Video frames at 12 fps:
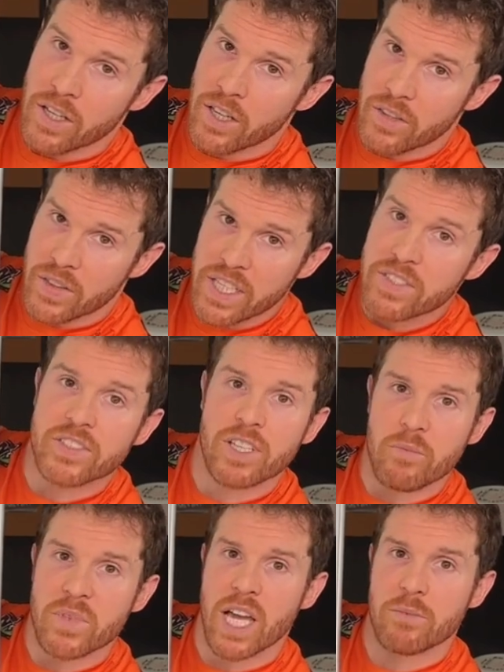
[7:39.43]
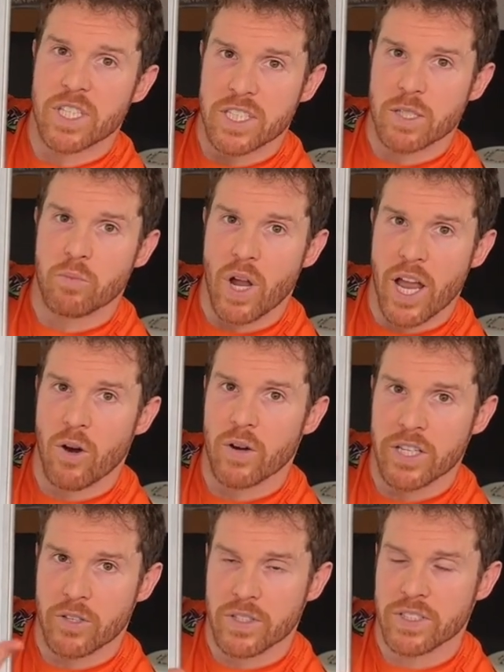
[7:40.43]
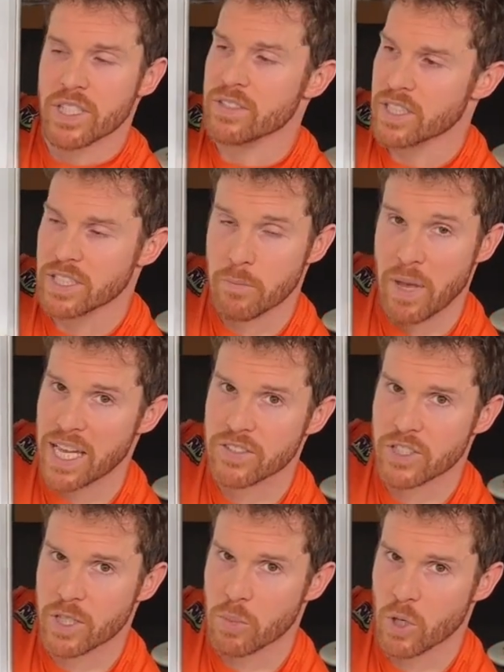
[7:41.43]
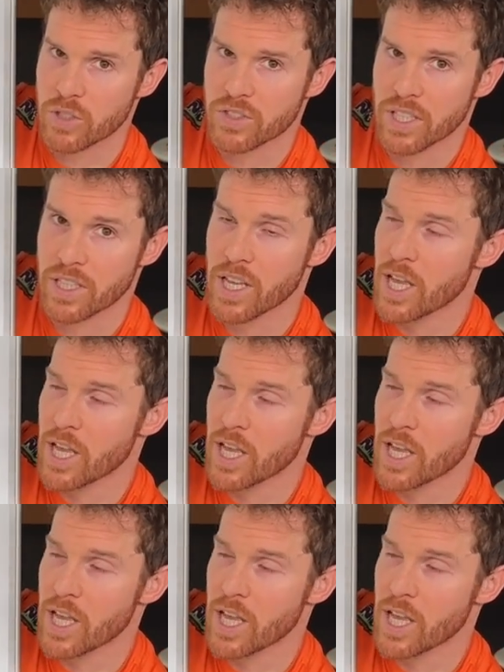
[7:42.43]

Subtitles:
this sometimes is a priority during the season. It depends on the person.